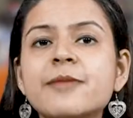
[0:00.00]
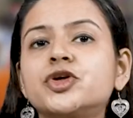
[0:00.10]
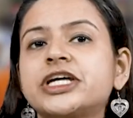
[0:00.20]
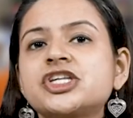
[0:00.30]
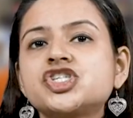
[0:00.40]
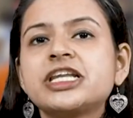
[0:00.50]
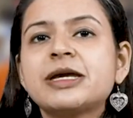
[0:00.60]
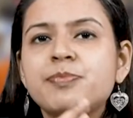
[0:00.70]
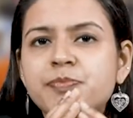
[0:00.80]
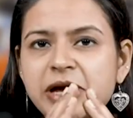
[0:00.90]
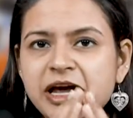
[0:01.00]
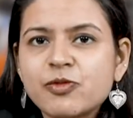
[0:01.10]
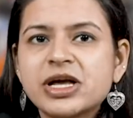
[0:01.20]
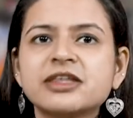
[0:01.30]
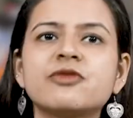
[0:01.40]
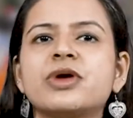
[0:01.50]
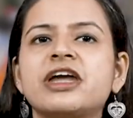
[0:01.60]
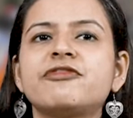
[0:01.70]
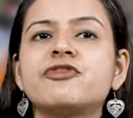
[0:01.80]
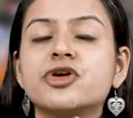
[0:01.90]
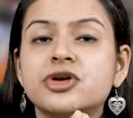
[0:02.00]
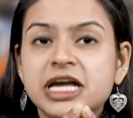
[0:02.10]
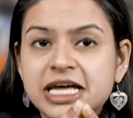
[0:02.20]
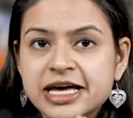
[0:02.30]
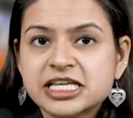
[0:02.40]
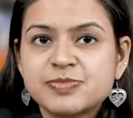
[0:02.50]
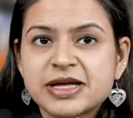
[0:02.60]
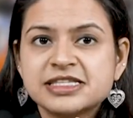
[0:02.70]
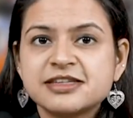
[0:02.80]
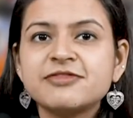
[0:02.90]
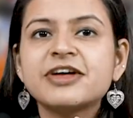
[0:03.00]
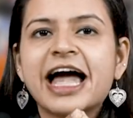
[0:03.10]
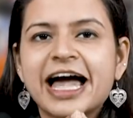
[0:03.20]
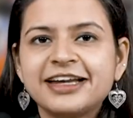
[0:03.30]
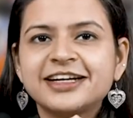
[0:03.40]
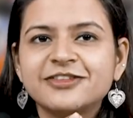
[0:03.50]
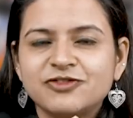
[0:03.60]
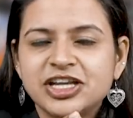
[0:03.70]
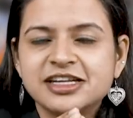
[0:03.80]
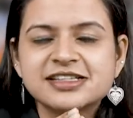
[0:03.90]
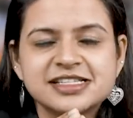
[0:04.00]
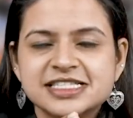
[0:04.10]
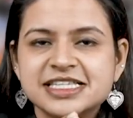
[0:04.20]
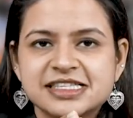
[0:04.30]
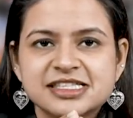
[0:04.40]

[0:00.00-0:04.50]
potentially paving the way for inexpensive and convenient disease